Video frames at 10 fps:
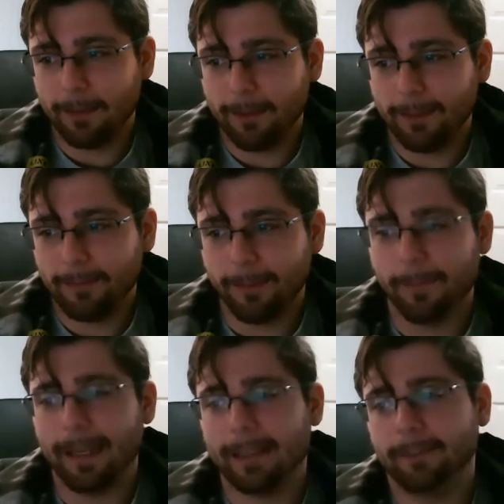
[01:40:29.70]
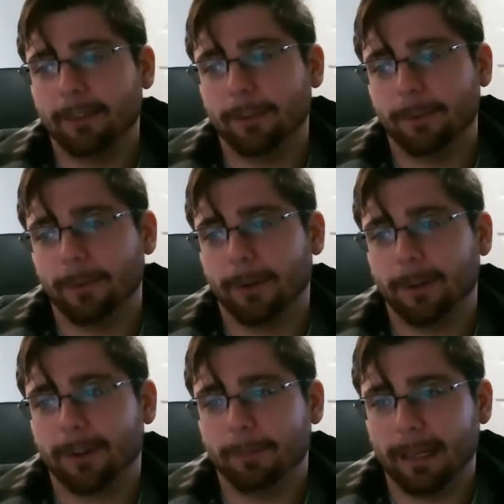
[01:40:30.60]
the for making for doing the
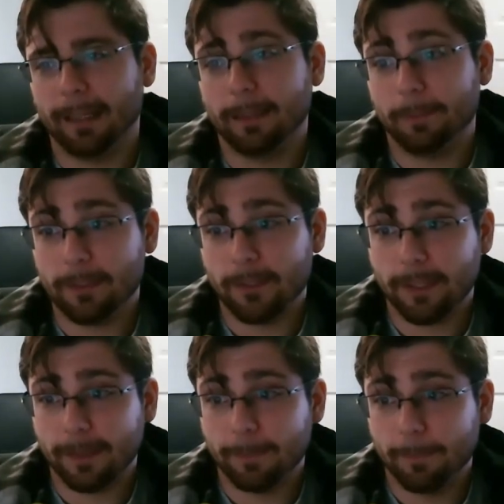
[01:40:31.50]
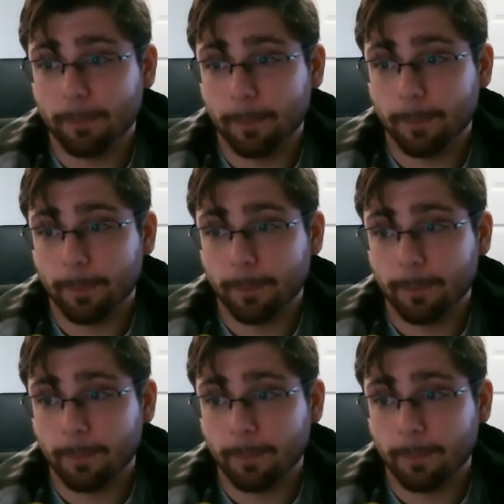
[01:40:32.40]
work of making the picture. Then. Yeah.